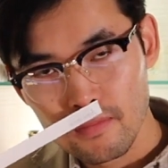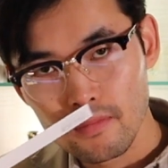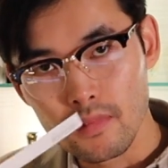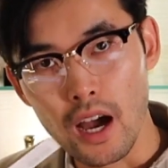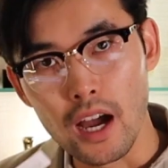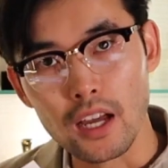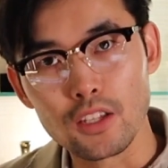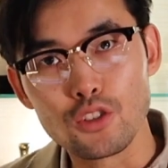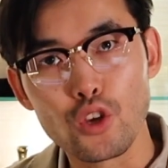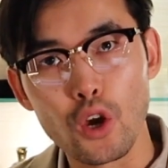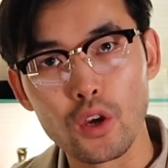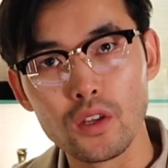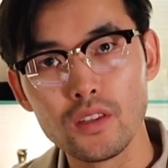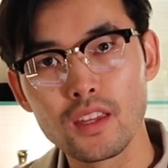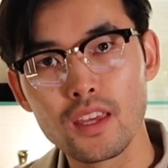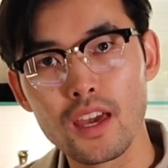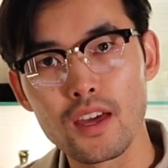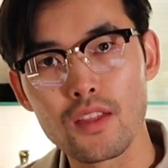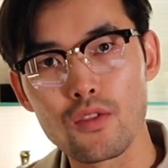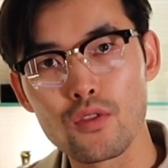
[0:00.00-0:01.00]
I don't
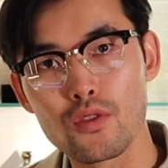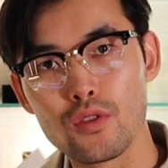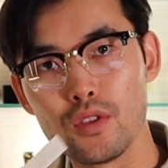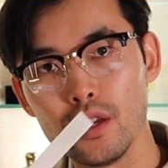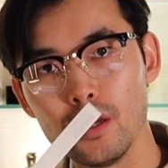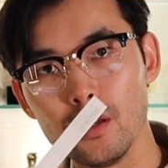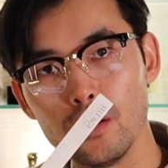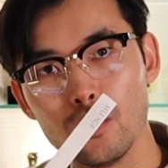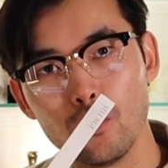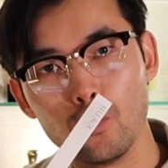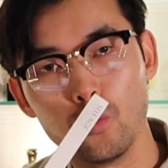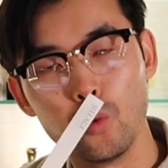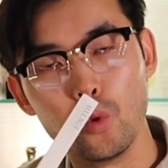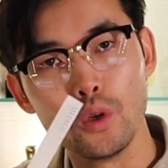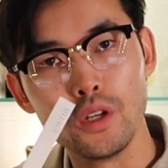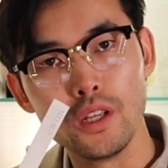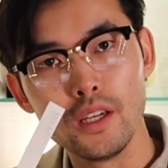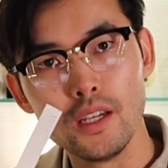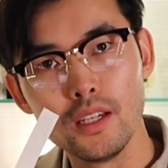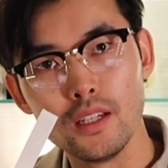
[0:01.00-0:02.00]
get the
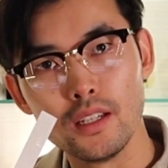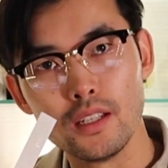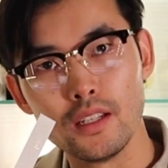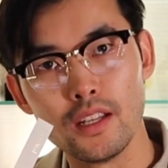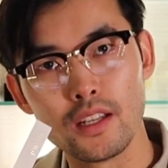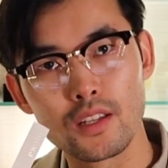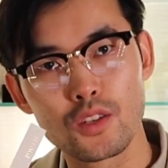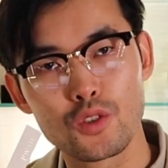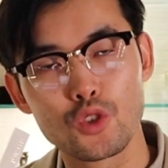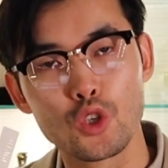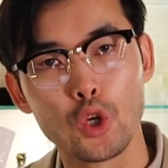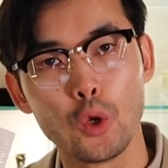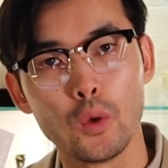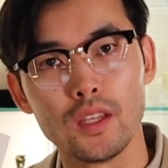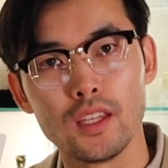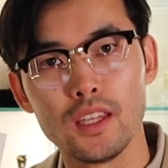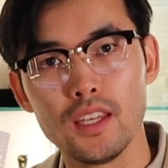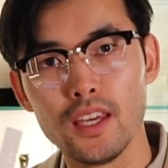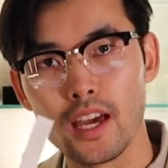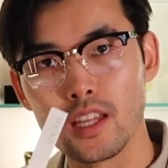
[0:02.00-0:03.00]
woodiness to
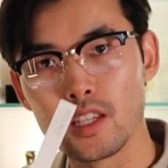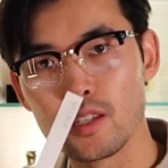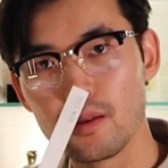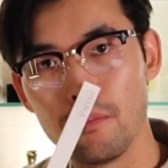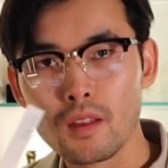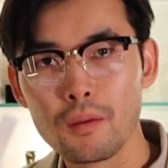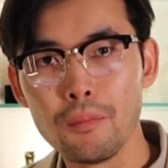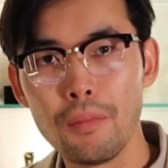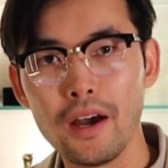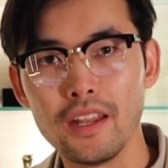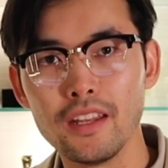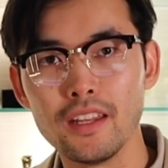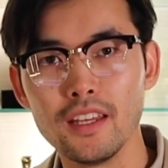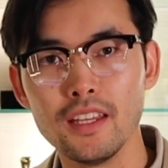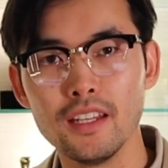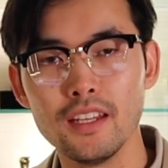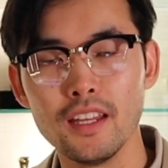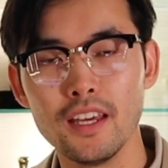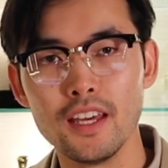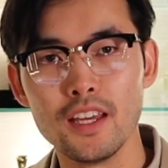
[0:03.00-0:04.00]
it yet, but
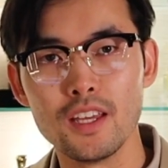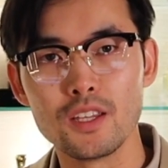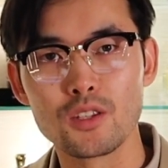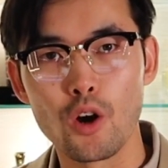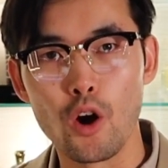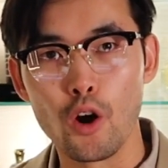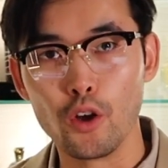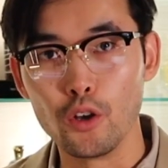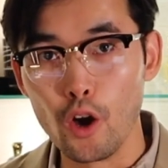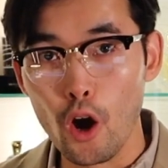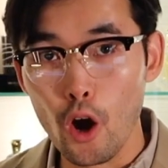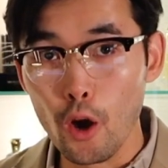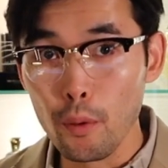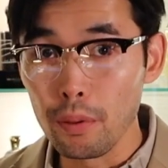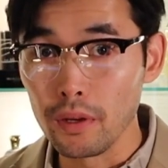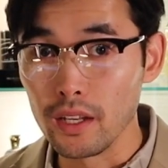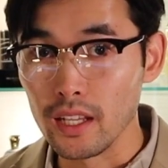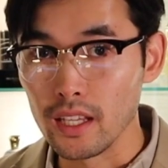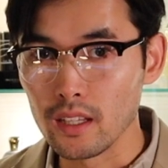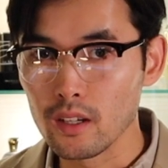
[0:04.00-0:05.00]
it is on
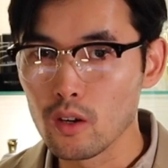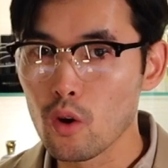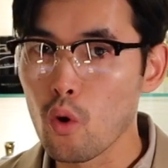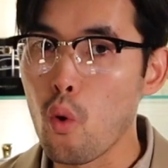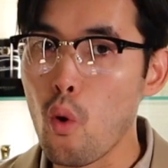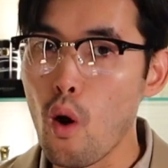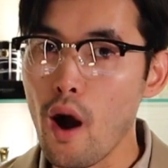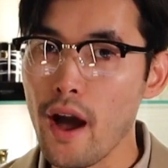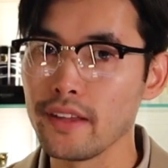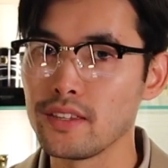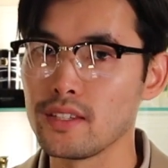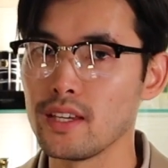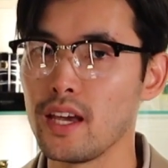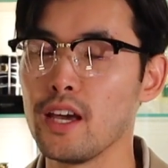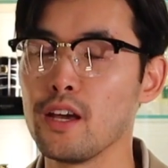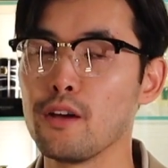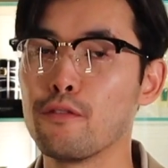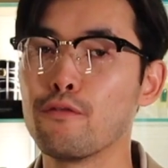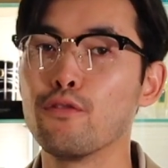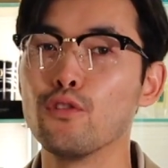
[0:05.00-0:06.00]
opening quite
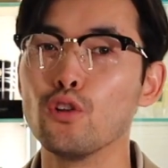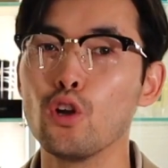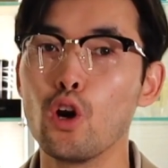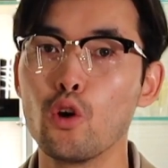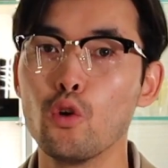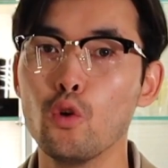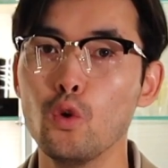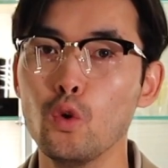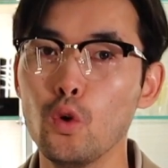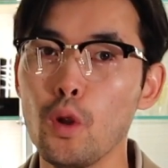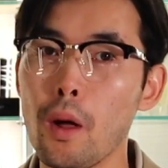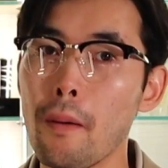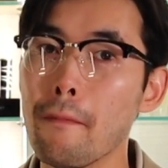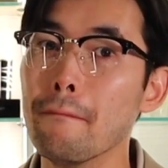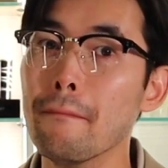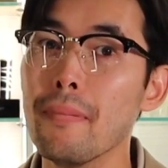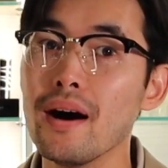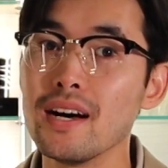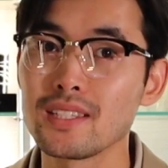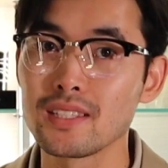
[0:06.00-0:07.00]
a floral,
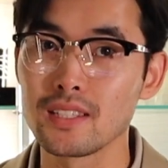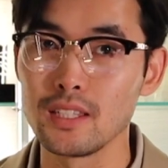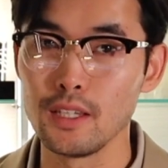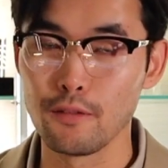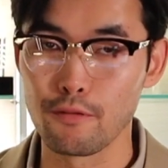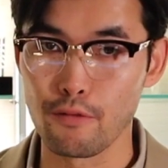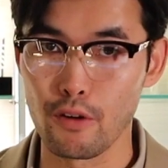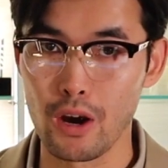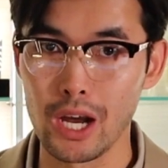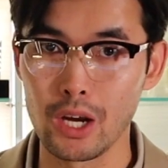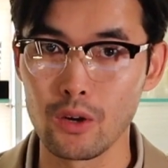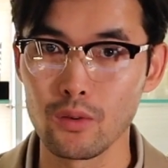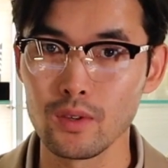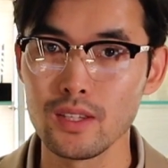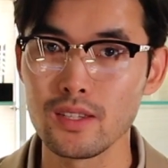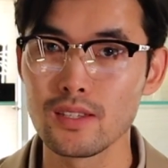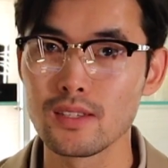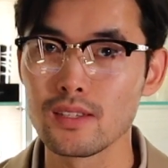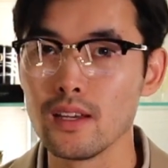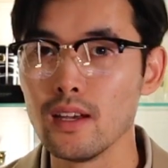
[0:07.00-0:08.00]
musky
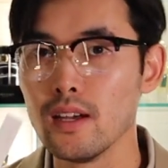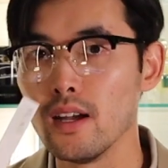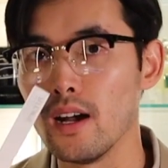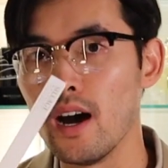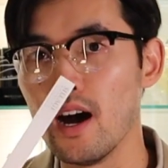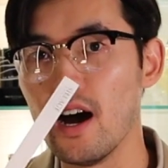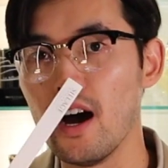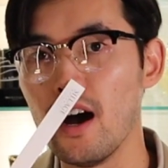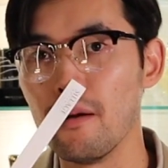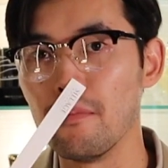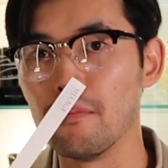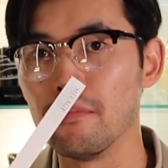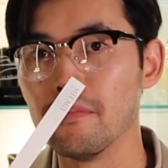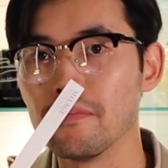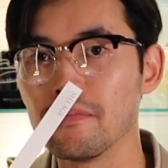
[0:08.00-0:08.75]
fragrance. I